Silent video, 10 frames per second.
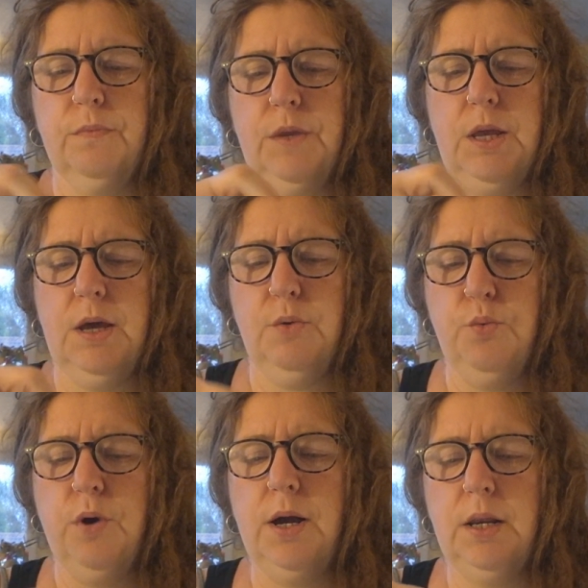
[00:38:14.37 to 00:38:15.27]
yeah,
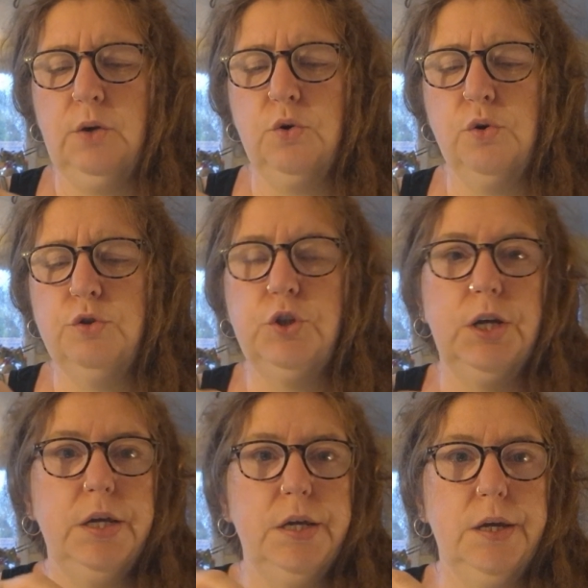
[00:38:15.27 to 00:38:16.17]
while
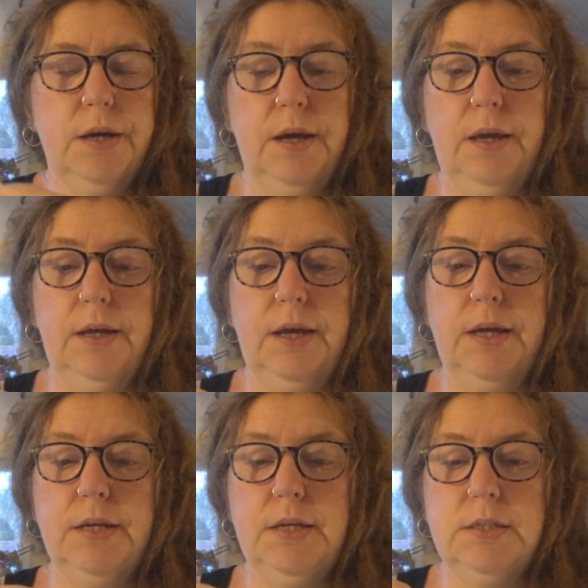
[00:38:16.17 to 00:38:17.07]
crocheting, I
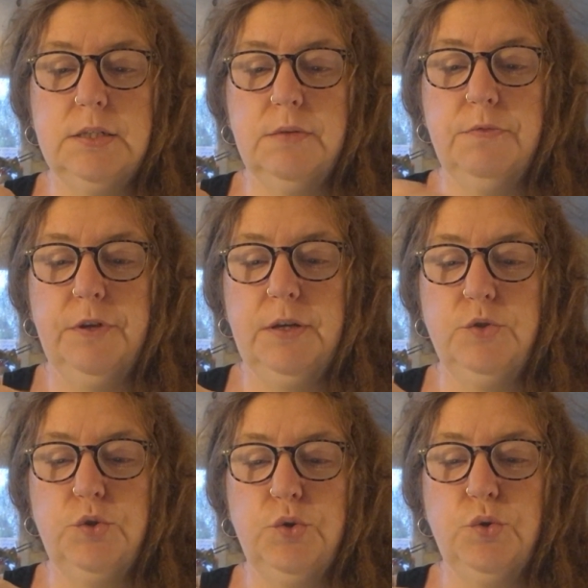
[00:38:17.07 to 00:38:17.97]
need something
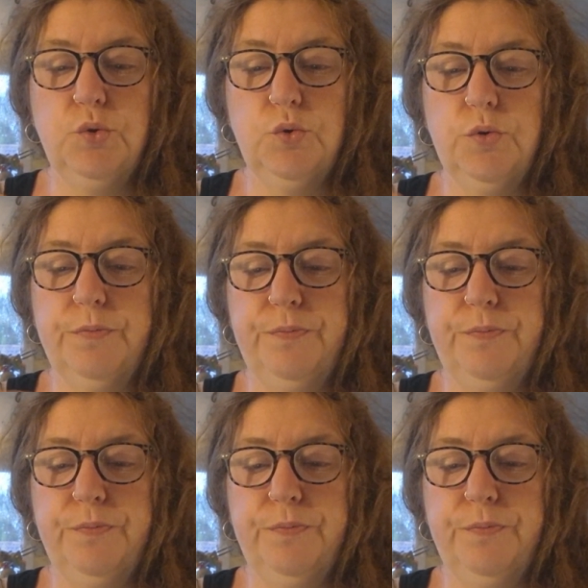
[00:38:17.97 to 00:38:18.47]
to